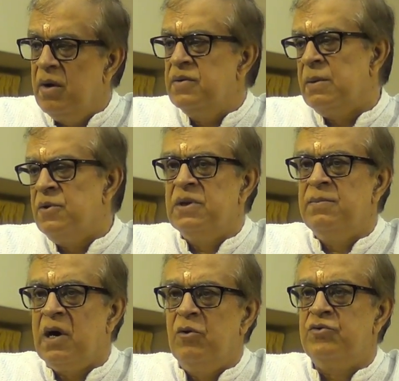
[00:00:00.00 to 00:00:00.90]
some of
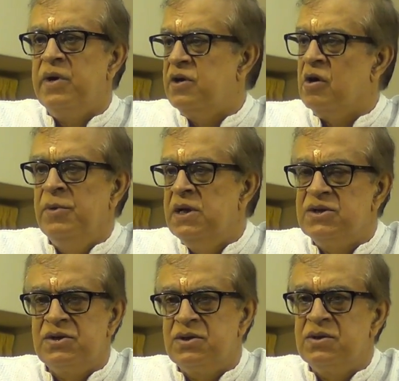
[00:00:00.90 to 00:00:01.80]
them outright
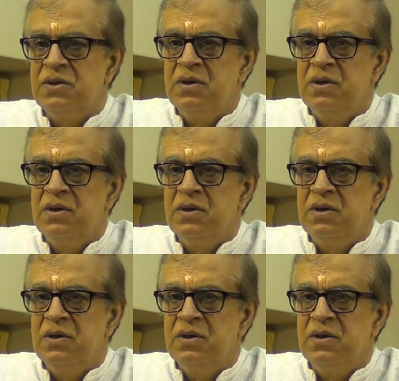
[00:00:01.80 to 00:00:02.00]
communists.